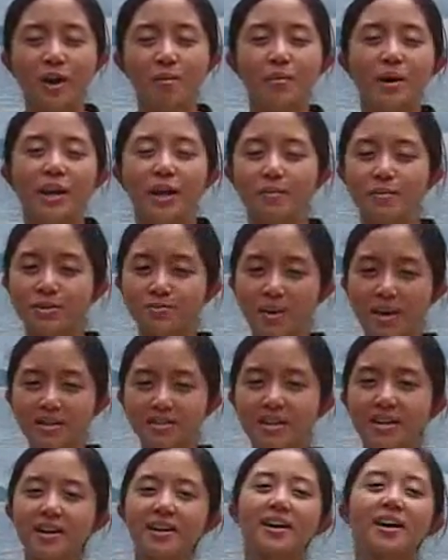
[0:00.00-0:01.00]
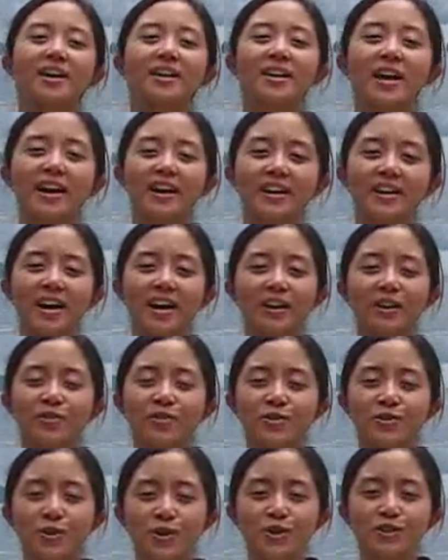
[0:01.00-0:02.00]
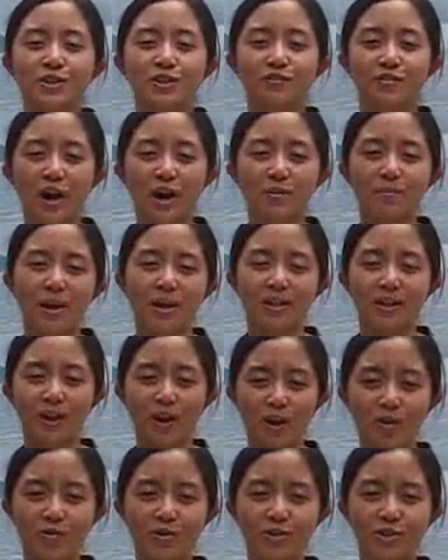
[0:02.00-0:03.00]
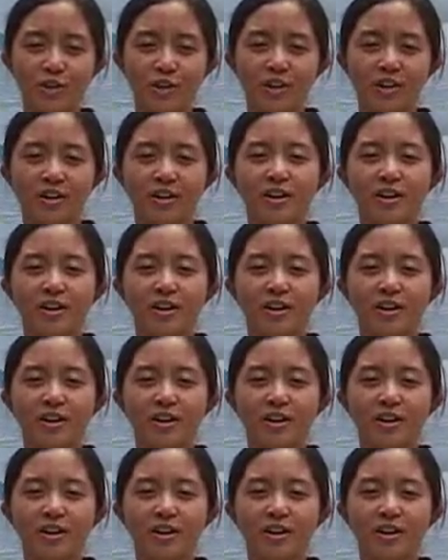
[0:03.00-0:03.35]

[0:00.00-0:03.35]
My name is Macy, Palawan Island Resort's Environmental Officer.